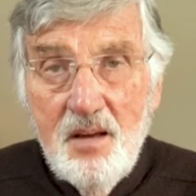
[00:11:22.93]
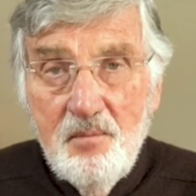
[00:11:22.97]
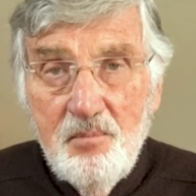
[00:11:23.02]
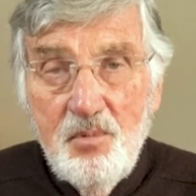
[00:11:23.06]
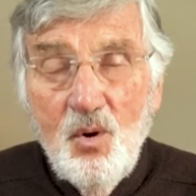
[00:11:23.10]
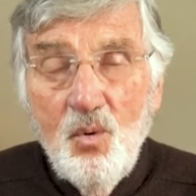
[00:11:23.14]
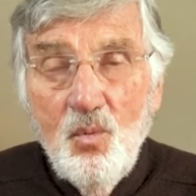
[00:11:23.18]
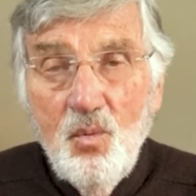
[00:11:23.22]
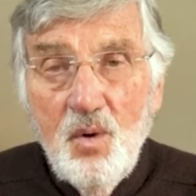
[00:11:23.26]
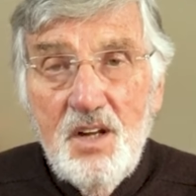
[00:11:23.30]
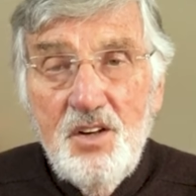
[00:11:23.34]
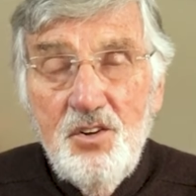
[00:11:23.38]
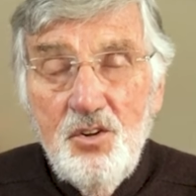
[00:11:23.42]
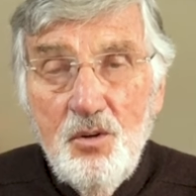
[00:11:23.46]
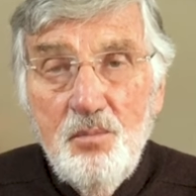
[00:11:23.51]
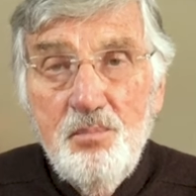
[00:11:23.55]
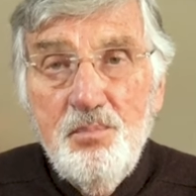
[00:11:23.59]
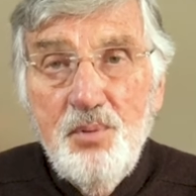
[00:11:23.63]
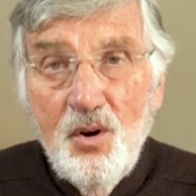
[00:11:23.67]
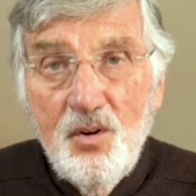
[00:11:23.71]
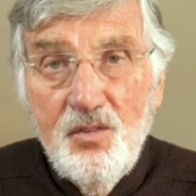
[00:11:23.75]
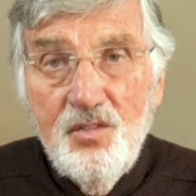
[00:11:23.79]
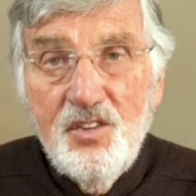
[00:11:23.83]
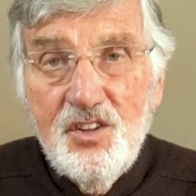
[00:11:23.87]
But when you
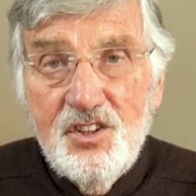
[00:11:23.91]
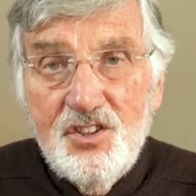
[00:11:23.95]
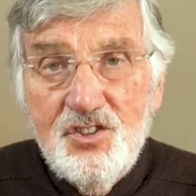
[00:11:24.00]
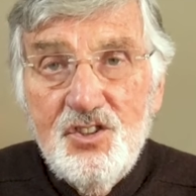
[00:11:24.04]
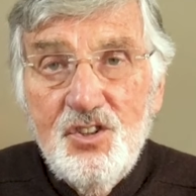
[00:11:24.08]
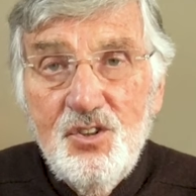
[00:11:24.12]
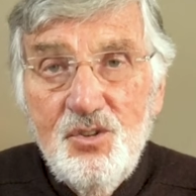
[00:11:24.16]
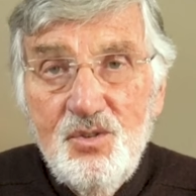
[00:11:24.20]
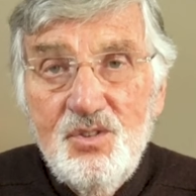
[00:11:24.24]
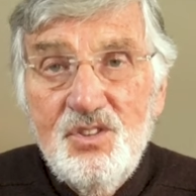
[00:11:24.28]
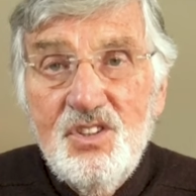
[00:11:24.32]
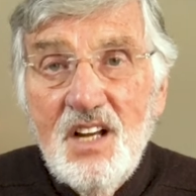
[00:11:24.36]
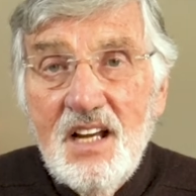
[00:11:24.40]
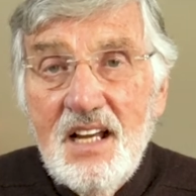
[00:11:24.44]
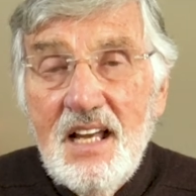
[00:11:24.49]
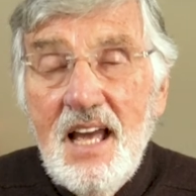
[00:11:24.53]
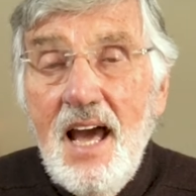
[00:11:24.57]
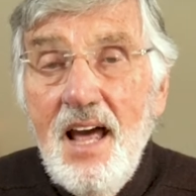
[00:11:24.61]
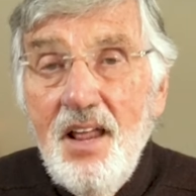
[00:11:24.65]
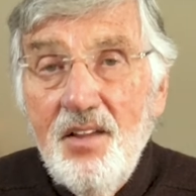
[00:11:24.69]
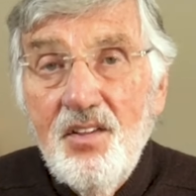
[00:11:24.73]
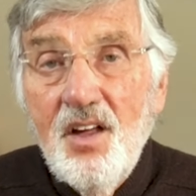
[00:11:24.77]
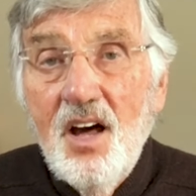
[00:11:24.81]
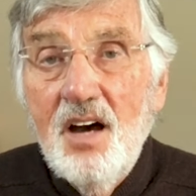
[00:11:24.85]
put the two
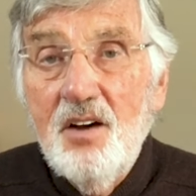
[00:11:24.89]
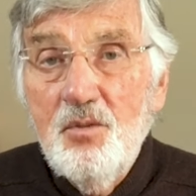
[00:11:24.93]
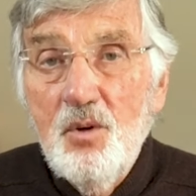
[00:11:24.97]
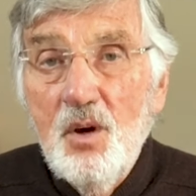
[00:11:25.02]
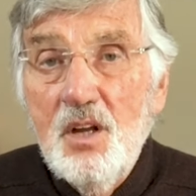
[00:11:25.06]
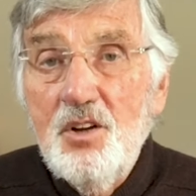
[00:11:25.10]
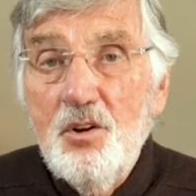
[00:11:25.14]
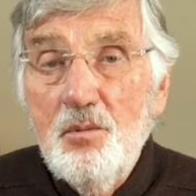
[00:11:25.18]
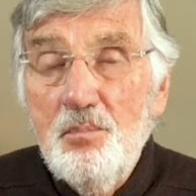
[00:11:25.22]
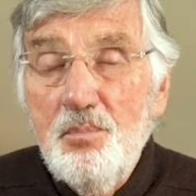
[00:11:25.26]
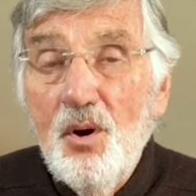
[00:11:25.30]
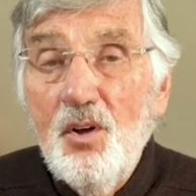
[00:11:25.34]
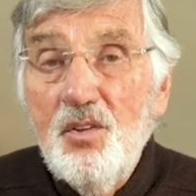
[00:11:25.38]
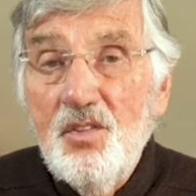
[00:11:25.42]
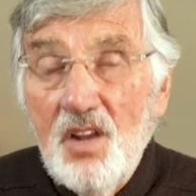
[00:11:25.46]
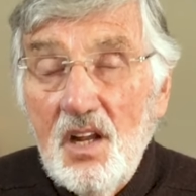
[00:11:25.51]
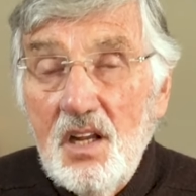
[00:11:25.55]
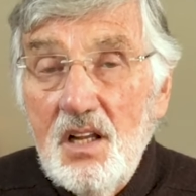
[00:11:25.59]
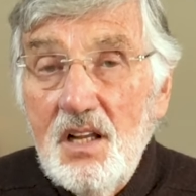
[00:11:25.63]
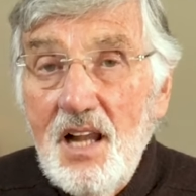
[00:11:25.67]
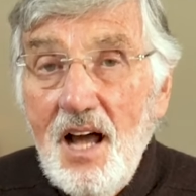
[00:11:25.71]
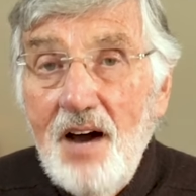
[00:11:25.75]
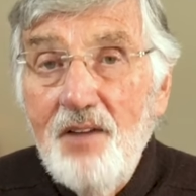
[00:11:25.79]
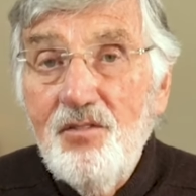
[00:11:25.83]
together, when you put the
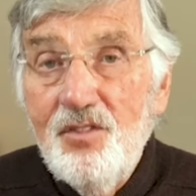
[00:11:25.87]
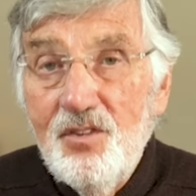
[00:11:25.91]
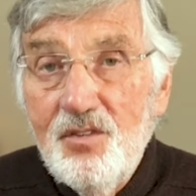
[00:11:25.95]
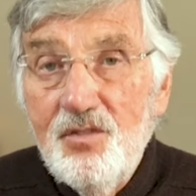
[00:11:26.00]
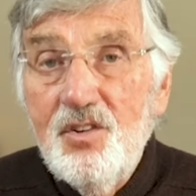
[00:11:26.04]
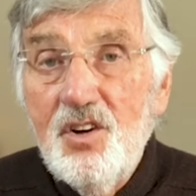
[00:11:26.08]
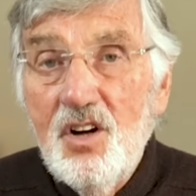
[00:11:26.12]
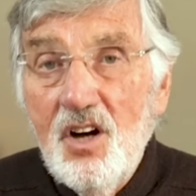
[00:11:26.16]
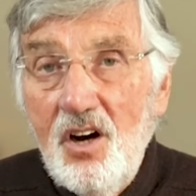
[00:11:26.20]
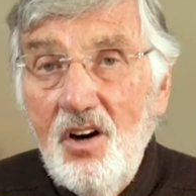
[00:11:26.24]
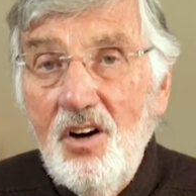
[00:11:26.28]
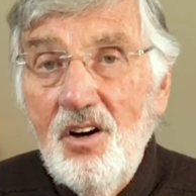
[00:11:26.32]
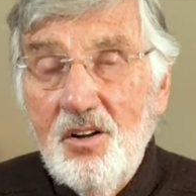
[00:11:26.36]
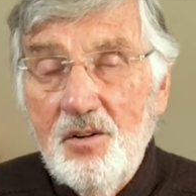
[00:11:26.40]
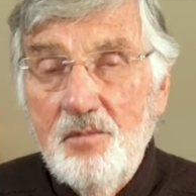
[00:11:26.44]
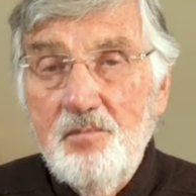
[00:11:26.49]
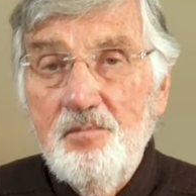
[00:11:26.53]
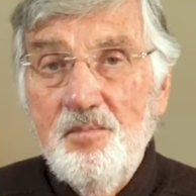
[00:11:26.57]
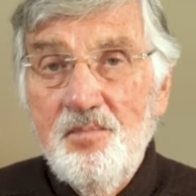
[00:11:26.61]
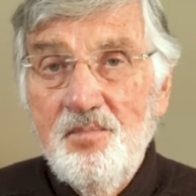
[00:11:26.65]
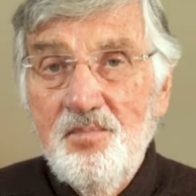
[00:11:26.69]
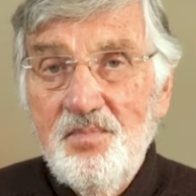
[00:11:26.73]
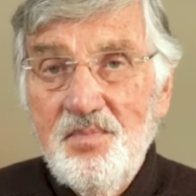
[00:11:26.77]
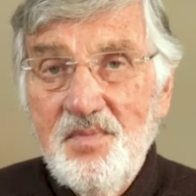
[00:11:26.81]
love of God